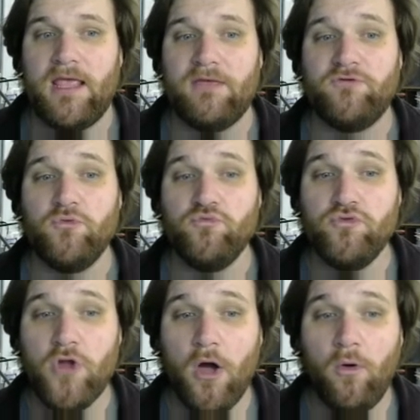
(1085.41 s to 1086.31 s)
If you
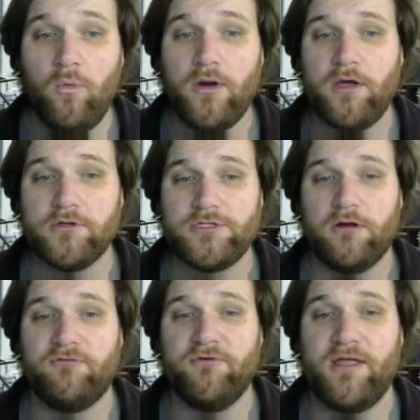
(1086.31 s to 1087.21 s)
know what a
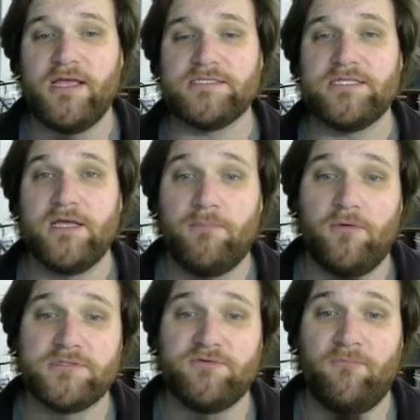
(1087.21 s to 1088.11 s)
cartographer is and the
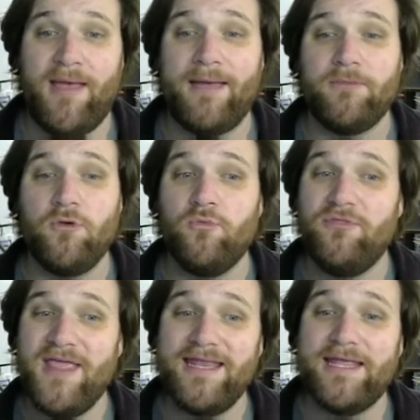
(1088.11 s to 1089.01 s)
components of a map, you
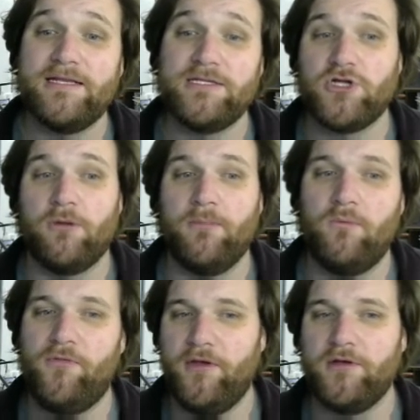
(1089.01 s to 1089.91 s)
then can
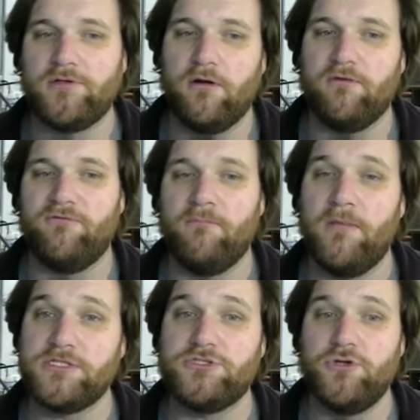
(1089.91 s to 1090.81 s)
determine what the cartographer
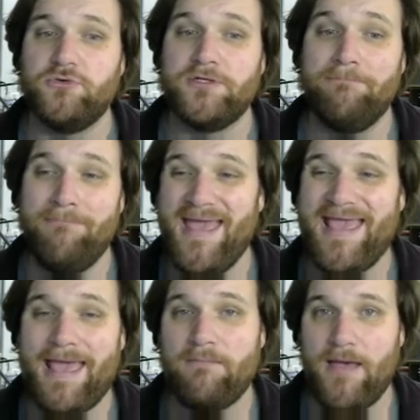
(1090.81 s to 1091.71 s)
must do to
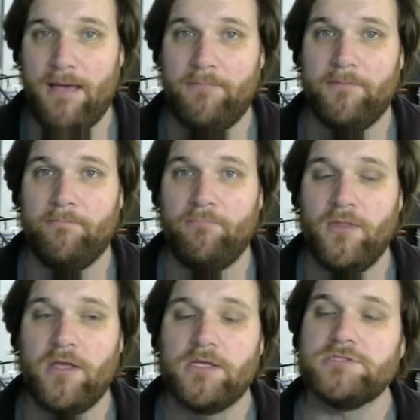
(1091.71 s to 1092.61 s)
make a map.
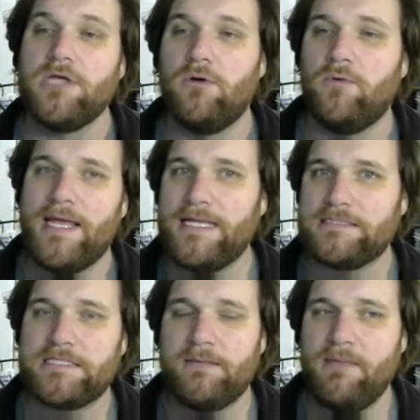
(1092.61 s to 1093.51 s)
So
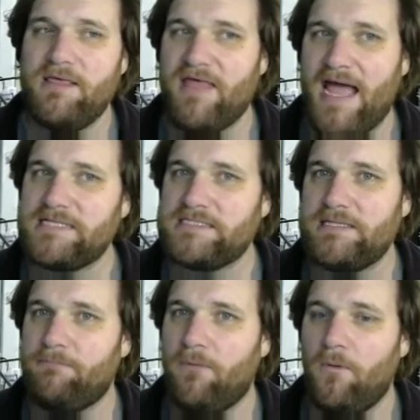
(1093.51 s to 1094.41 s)
it can be that
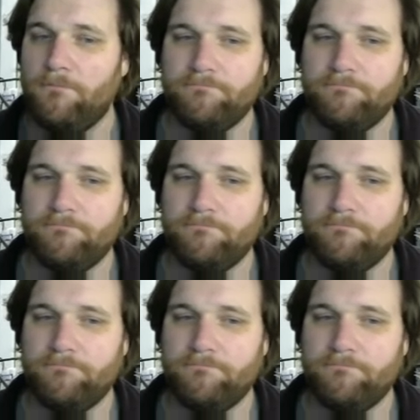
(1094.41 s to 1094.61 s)
simple.